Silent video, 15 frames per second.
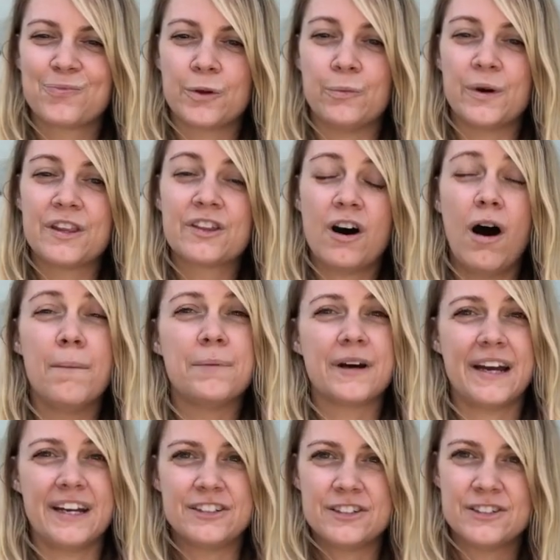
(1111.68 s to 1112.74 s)
with
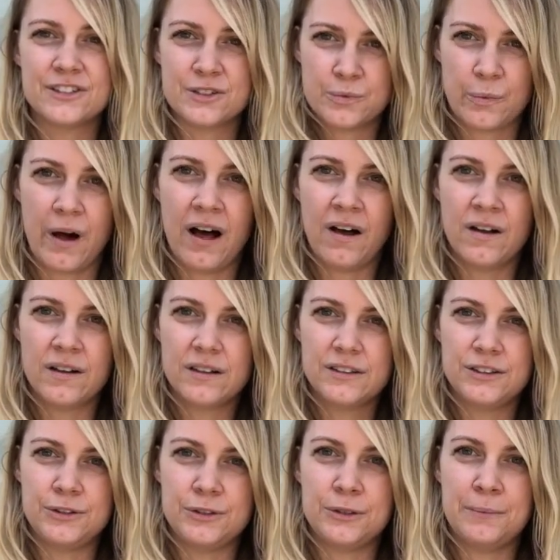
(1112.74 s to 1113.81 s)
complications as well
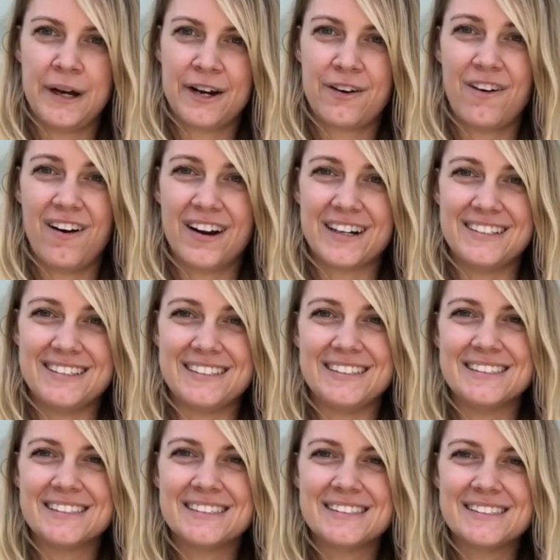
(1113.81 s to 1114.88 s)
due to my chronic
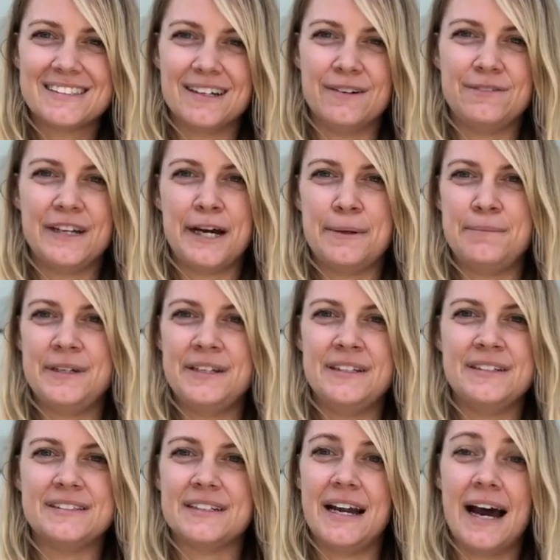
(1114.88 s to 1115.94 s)
diseases of
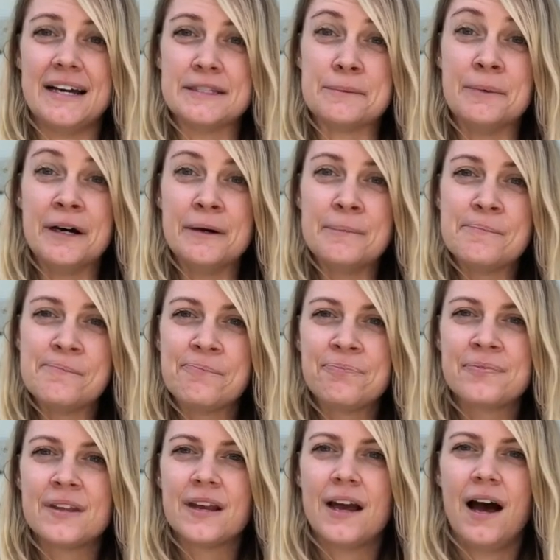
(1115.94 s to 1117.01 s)
diabetes and asthma,
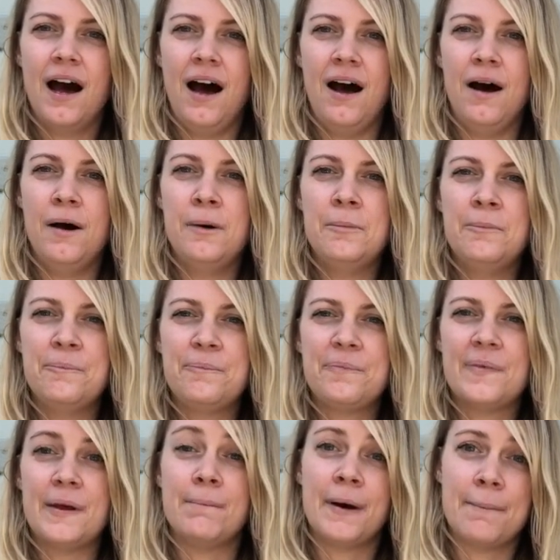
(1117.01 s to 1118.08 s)

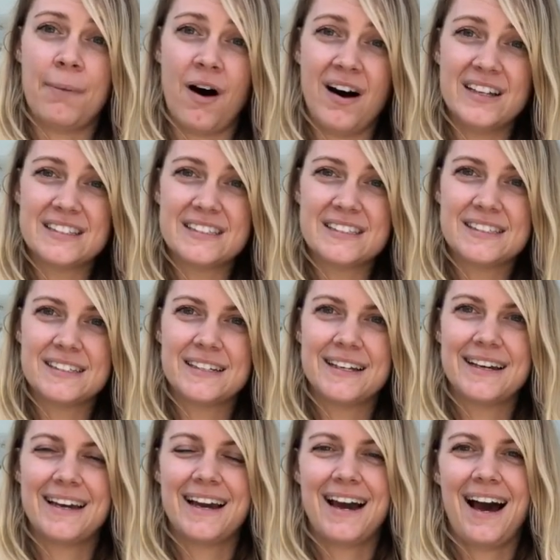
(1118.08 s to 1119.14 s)
and my POTS,
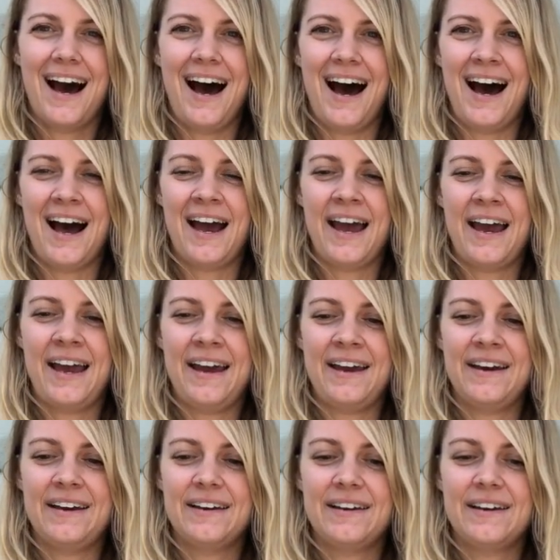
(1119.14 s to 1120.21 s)

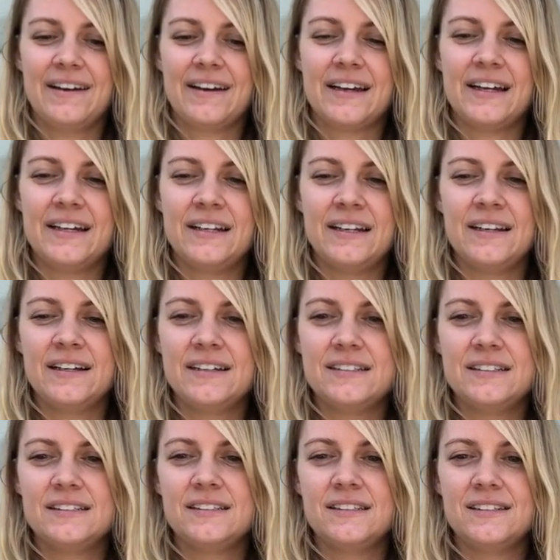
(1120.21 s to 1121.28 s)
I can
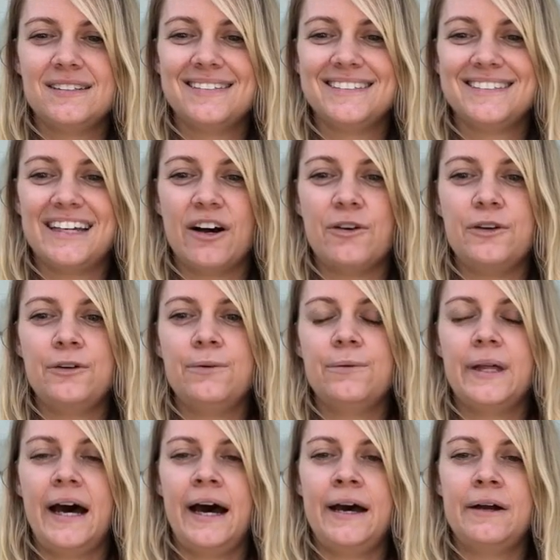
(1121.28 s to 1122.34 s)
tell you
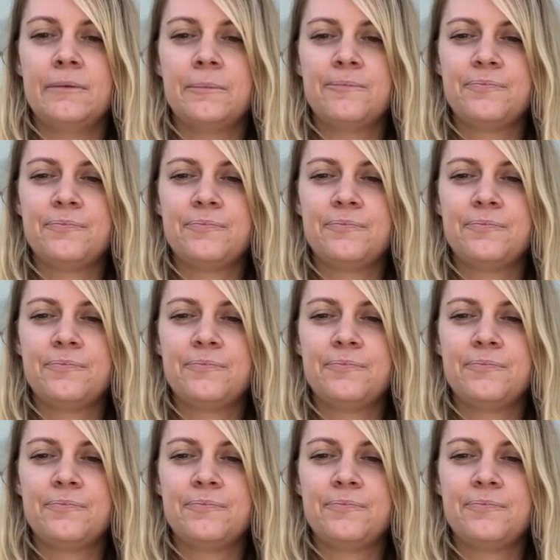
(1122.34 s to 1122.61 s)
that,